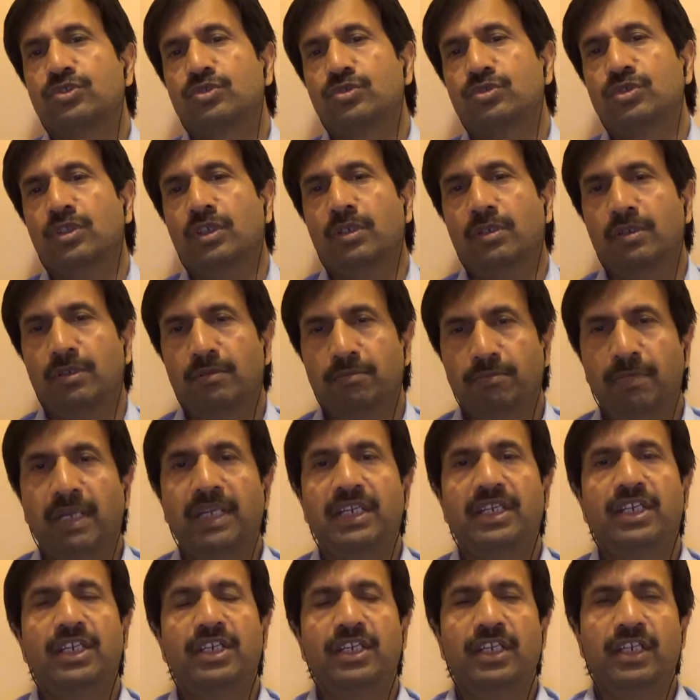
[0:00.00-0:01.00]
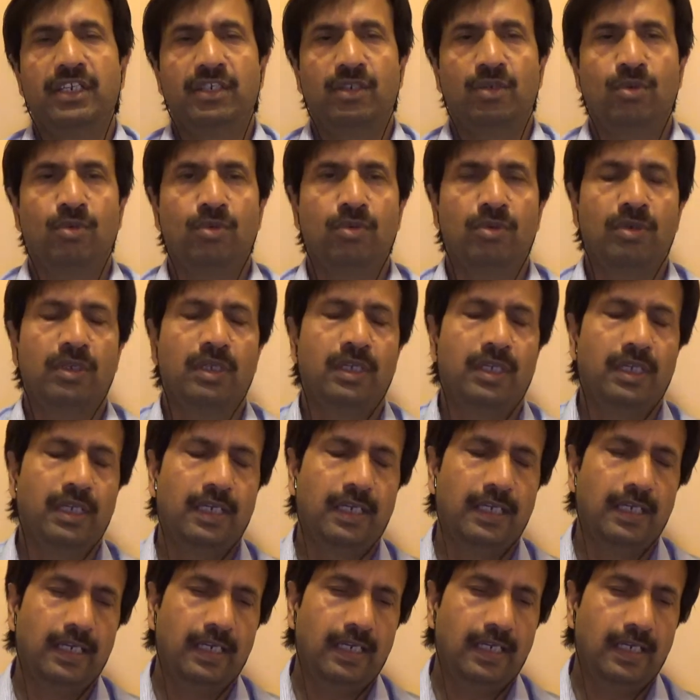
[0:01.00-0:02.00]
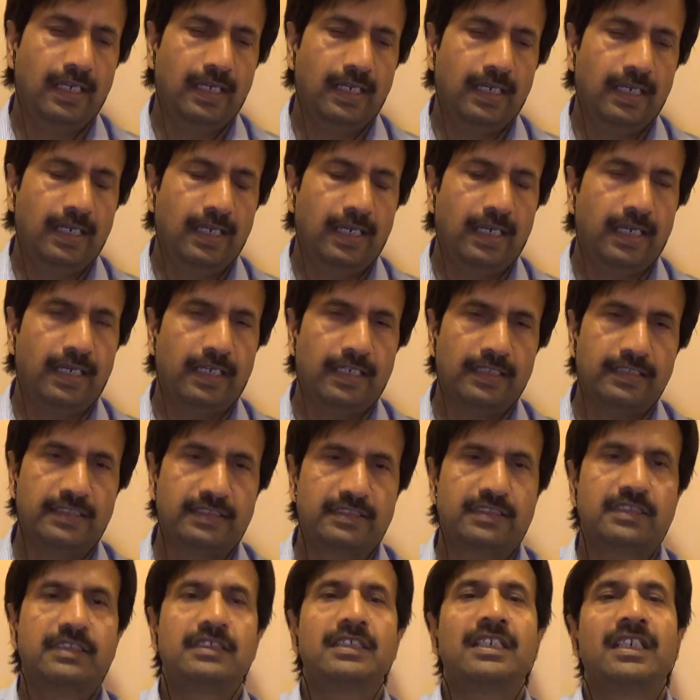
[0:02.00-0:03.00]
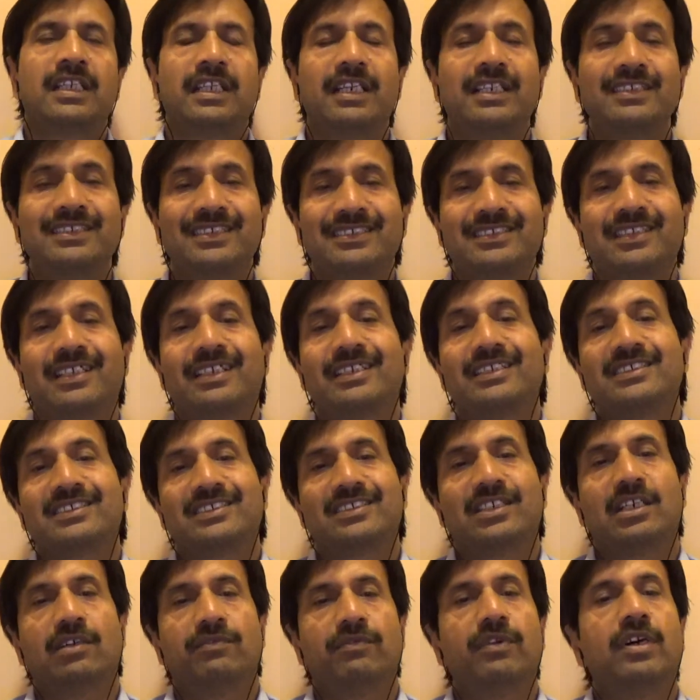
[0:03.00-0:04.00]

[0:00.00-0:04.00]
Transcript: to the bacteria, you know, and this is increases the risk of